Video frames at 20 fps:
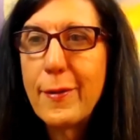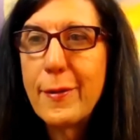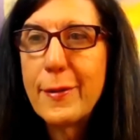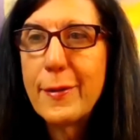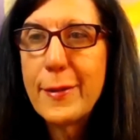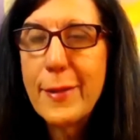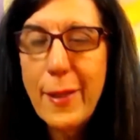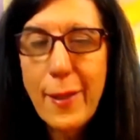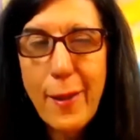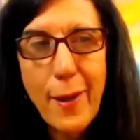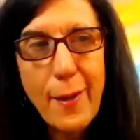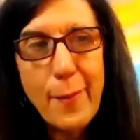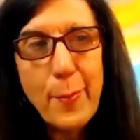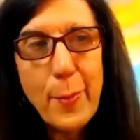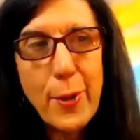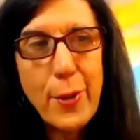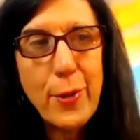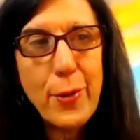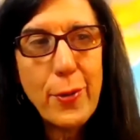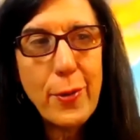say i'm
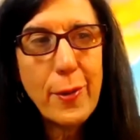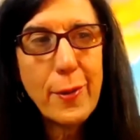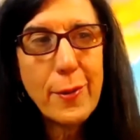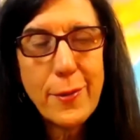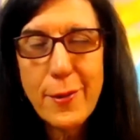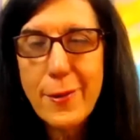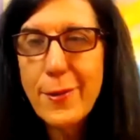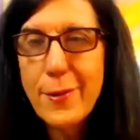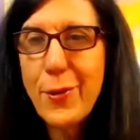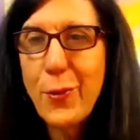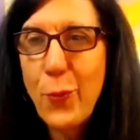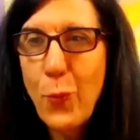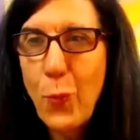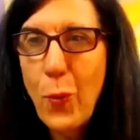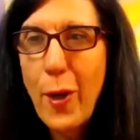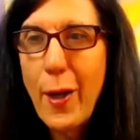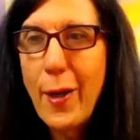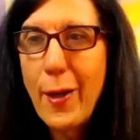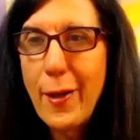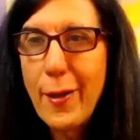curious as to
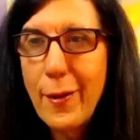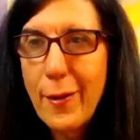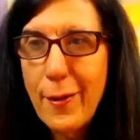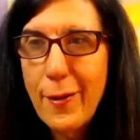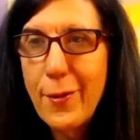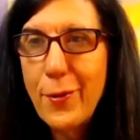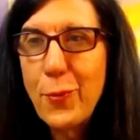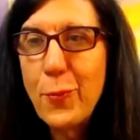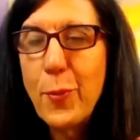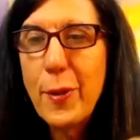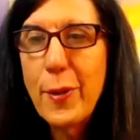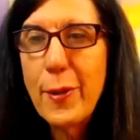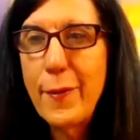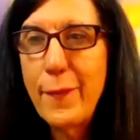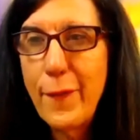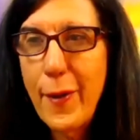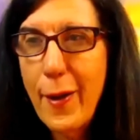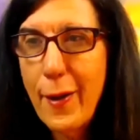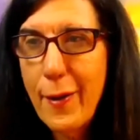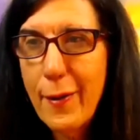why you
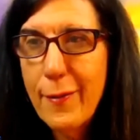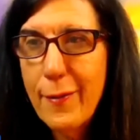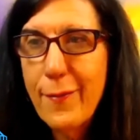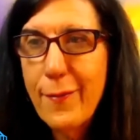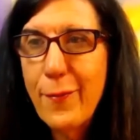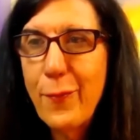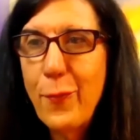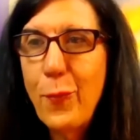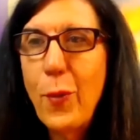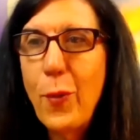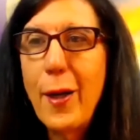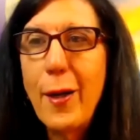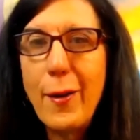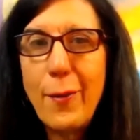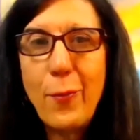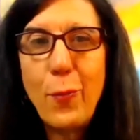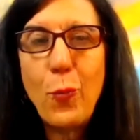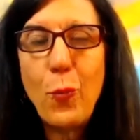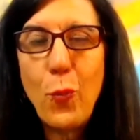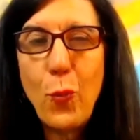believe that why
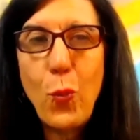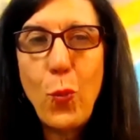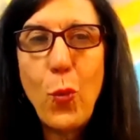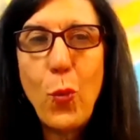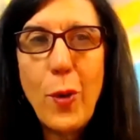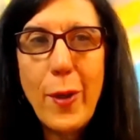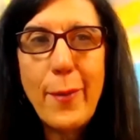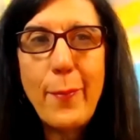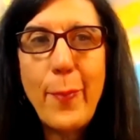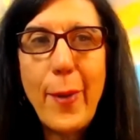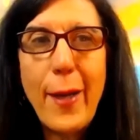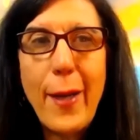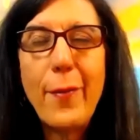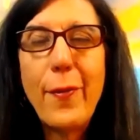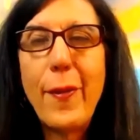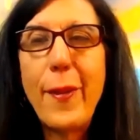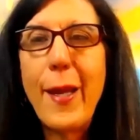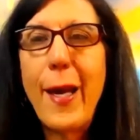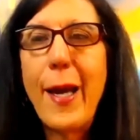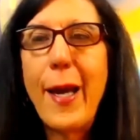what
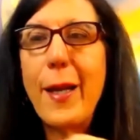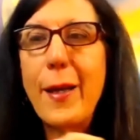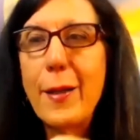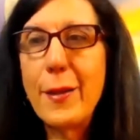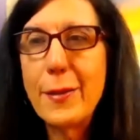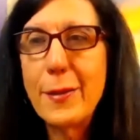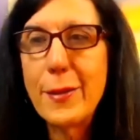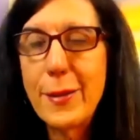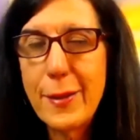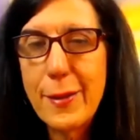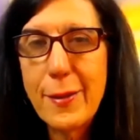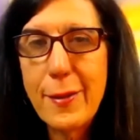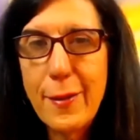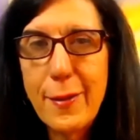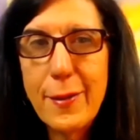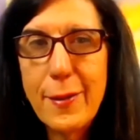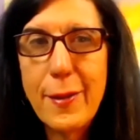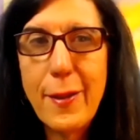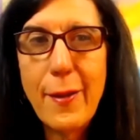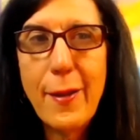about that is
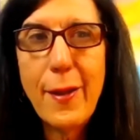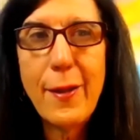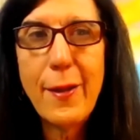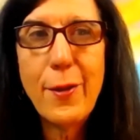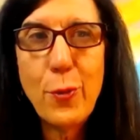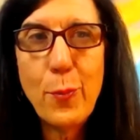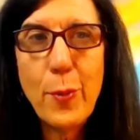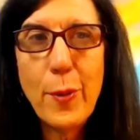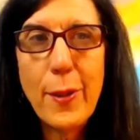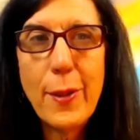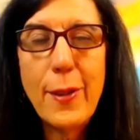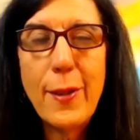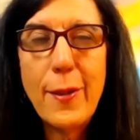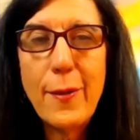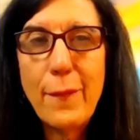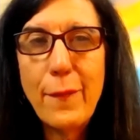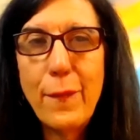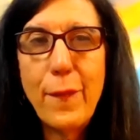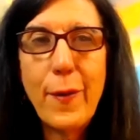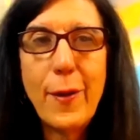eh, that you
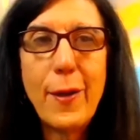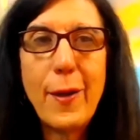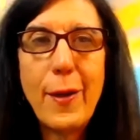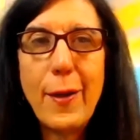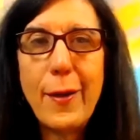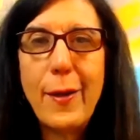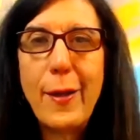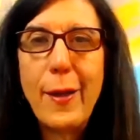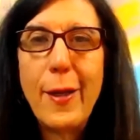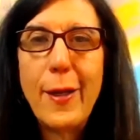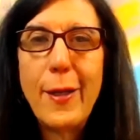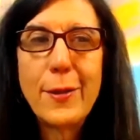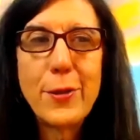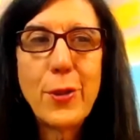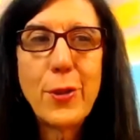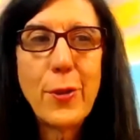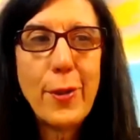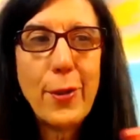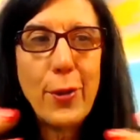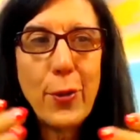believe and
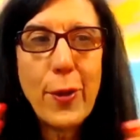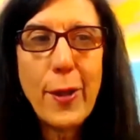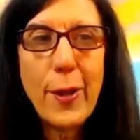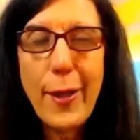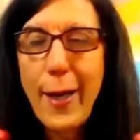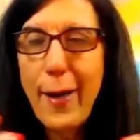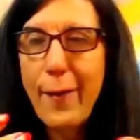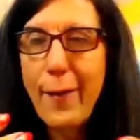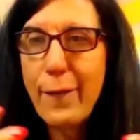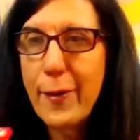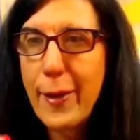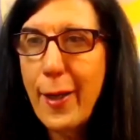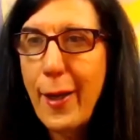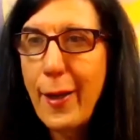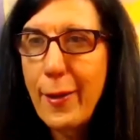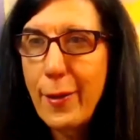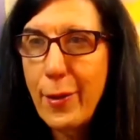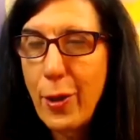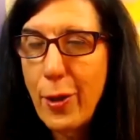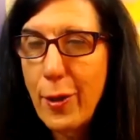so that you can have a
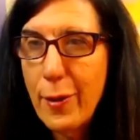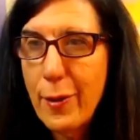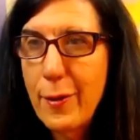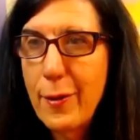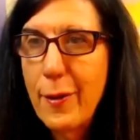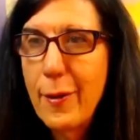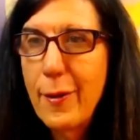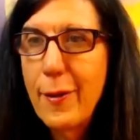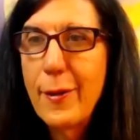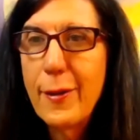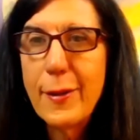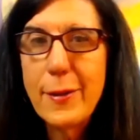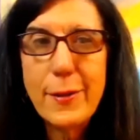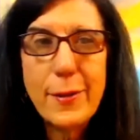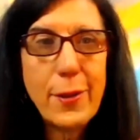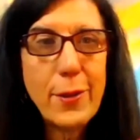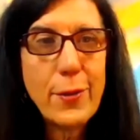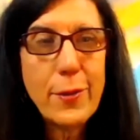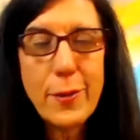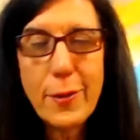dialogue
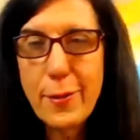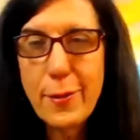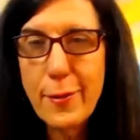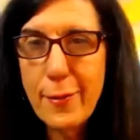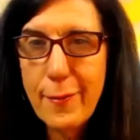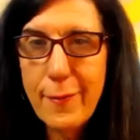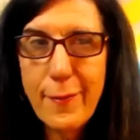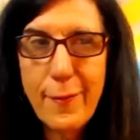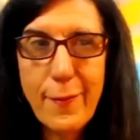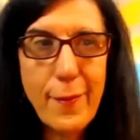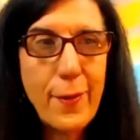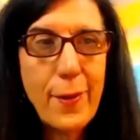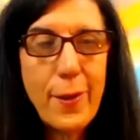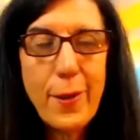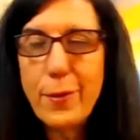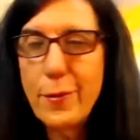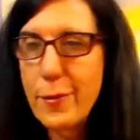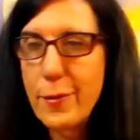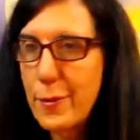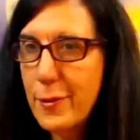because there's
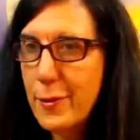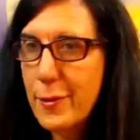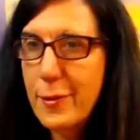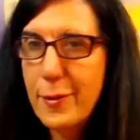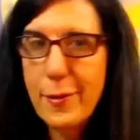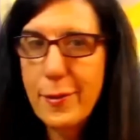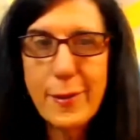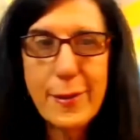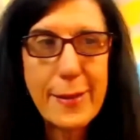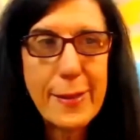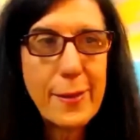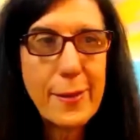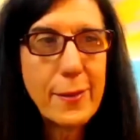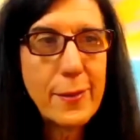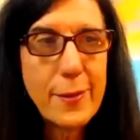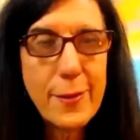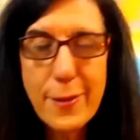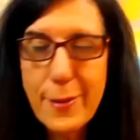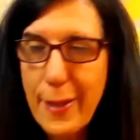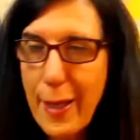there's
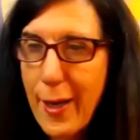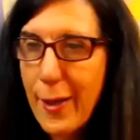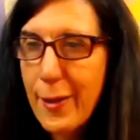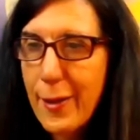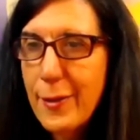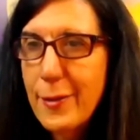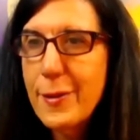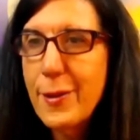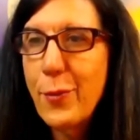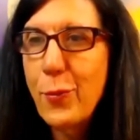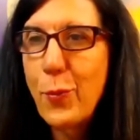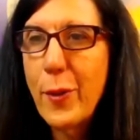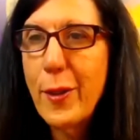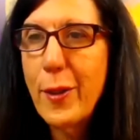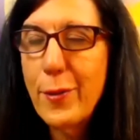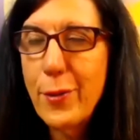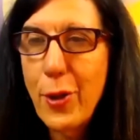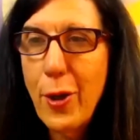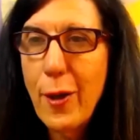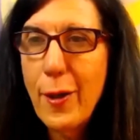science that we
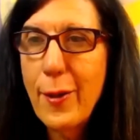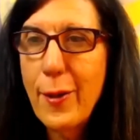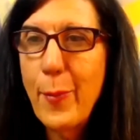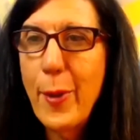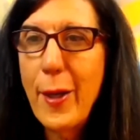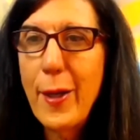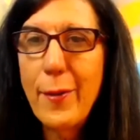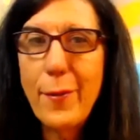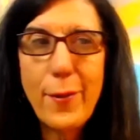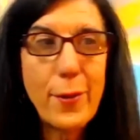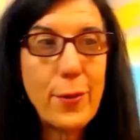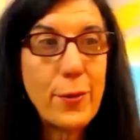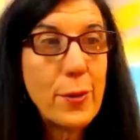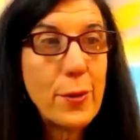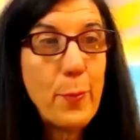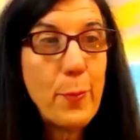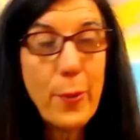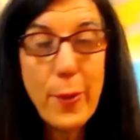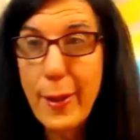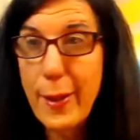could talk about there's
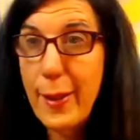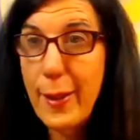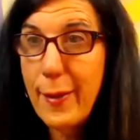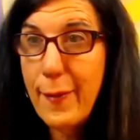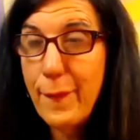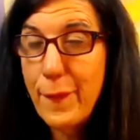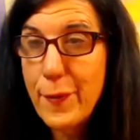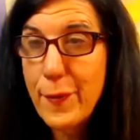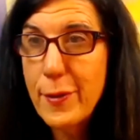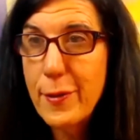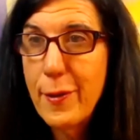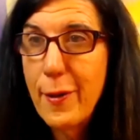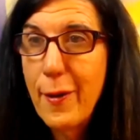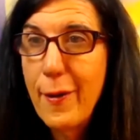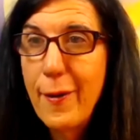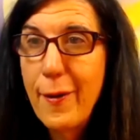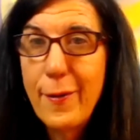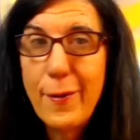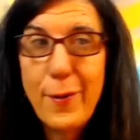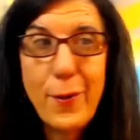beliefs
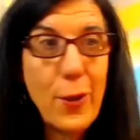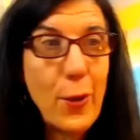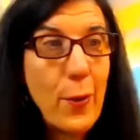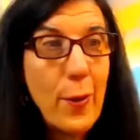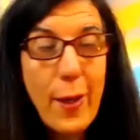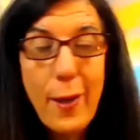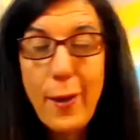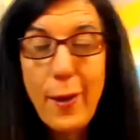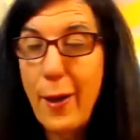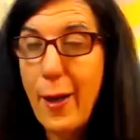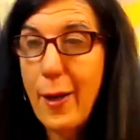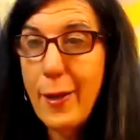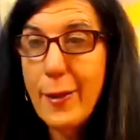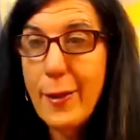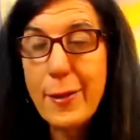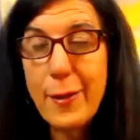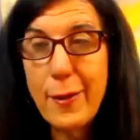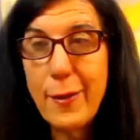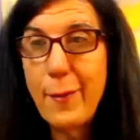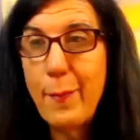you know
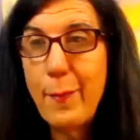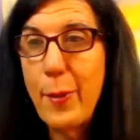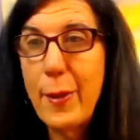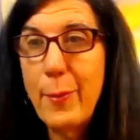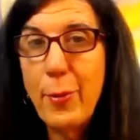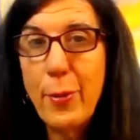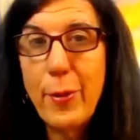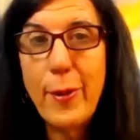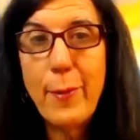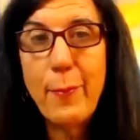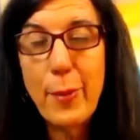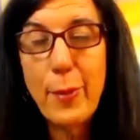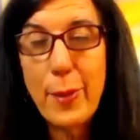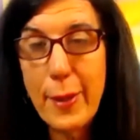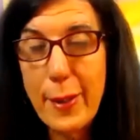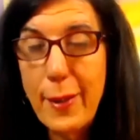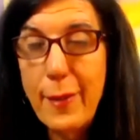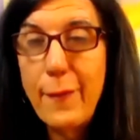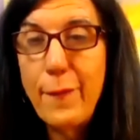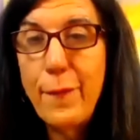honestly the people that
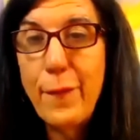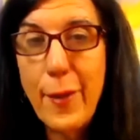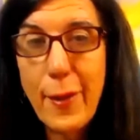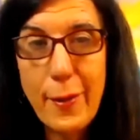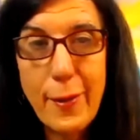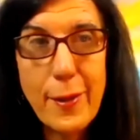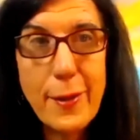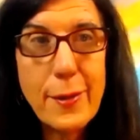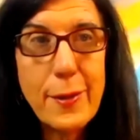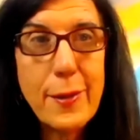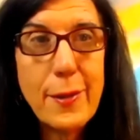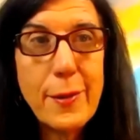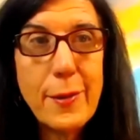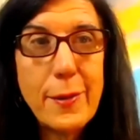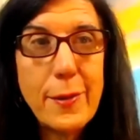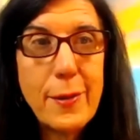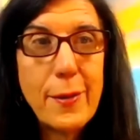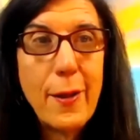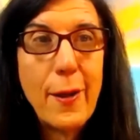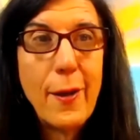believe that this
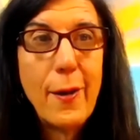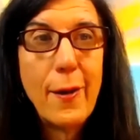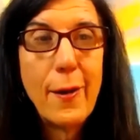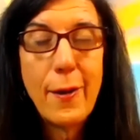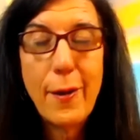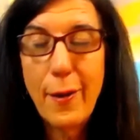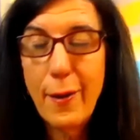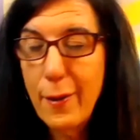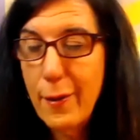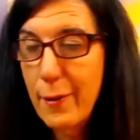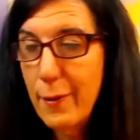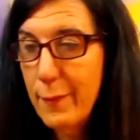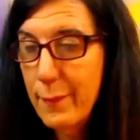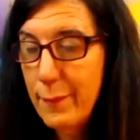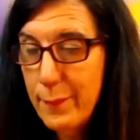is uh,